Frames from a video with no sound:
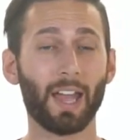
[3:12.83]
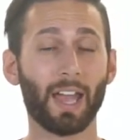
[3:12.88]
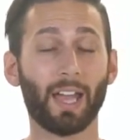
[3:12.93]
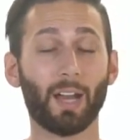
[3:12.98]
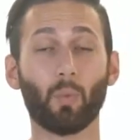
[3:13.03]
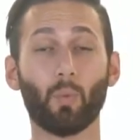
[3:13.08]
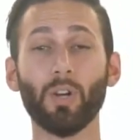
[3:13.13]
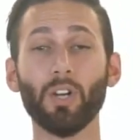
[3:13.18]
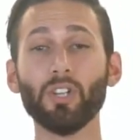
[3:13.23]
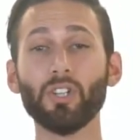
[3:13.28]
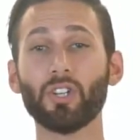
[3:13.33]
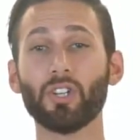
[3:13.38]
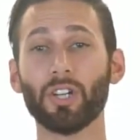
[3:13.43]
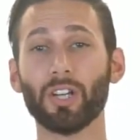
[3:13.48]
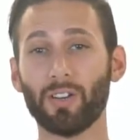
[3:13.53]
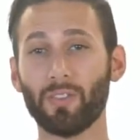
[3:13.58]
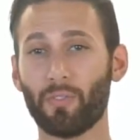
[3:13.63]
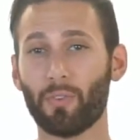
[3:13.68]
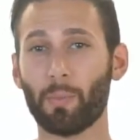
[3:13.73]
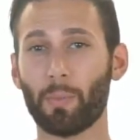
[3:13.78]
and which
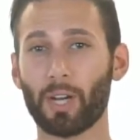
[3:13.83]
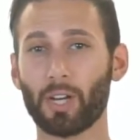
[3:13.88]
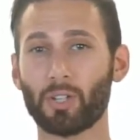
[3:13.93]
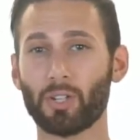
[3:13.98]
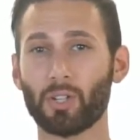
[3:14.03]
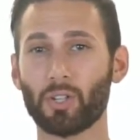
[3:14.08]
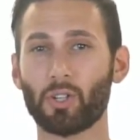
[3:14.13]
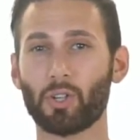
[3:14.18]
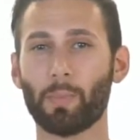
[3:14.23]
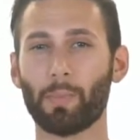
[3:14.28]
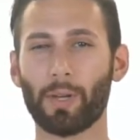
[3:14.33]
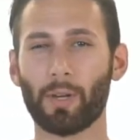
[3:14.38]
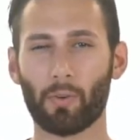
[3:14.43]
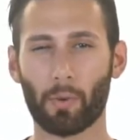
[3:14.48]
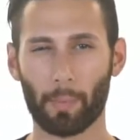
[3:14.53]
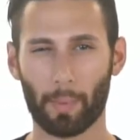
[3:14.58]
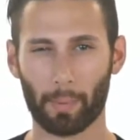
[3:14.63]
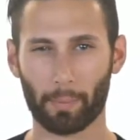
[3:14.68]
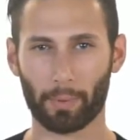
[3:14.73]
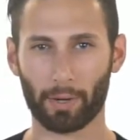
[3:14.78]
information should be
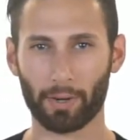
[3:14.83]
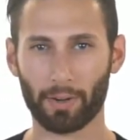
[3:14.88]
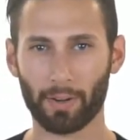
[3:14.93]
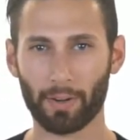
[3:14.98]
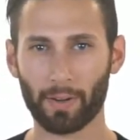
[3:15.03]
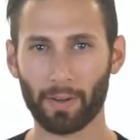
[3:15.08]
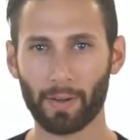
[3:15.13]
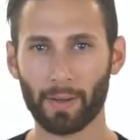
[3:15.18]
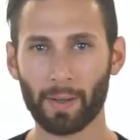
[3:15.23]
remembered.